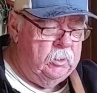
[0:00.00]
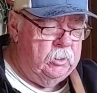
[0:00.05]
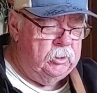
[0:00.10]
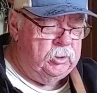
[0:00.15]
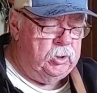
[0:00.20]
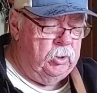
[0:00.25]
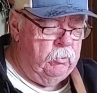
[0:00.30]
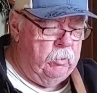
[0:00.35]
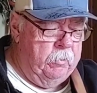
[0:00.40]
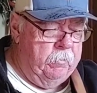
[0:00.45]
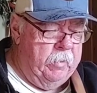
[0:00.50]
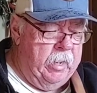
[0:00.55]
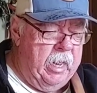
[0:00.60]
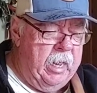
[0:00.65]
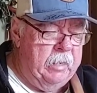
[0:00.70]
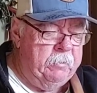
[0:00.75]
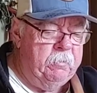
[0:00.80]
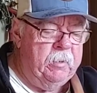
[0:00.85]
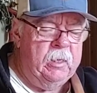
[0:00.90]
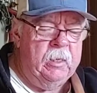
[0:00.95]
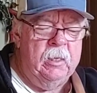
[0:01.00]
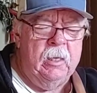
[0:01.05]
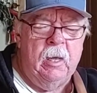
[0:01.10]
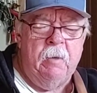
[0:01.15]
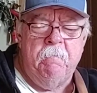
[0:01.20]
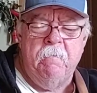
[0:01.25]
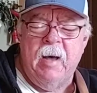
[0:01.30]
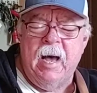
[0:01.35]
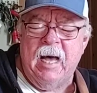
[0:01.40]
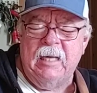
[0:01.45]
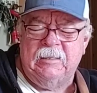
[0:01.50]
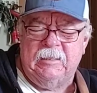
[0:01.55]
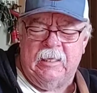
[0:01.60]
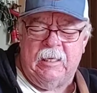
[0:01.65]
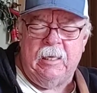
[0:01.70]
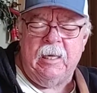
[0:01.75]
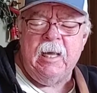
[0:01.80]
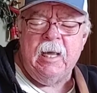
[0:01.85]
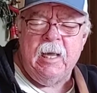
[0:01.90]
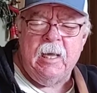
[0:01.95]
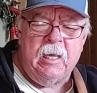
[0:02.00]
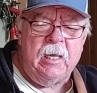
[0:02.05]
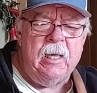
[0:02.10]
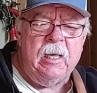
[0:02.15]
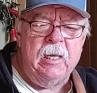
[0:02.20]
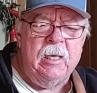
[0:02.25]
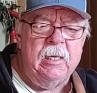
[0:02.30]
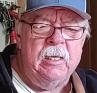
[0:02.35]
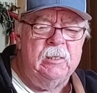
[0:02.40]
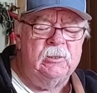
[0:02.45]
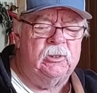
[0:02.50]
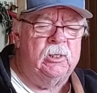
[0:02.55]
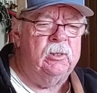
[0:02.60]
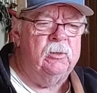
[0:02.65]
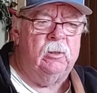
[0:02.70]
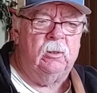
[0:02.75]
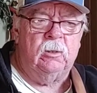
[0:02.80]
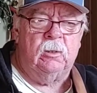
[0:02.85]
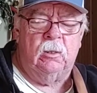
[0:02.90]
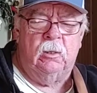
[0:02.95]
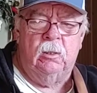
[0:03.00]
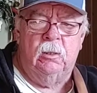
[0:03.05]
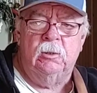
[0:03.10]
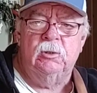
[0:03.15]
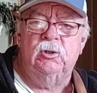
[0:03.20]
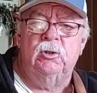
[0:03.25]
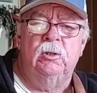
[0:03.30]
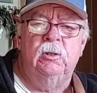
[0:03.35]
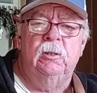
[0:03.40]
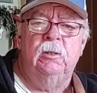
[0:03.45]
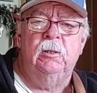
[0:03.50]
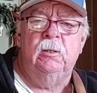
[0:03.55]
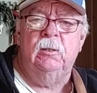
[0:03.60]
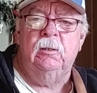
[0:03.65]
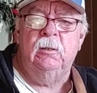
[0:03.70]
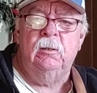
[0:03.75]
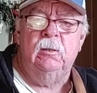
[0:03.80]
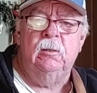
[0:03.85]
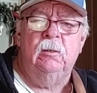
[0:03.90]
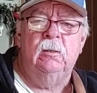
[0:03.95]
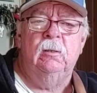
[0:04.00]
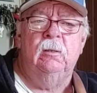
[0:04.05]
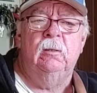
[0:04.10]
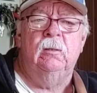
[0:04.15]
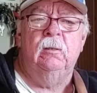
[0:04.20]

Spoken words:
to remind me of my days in the country.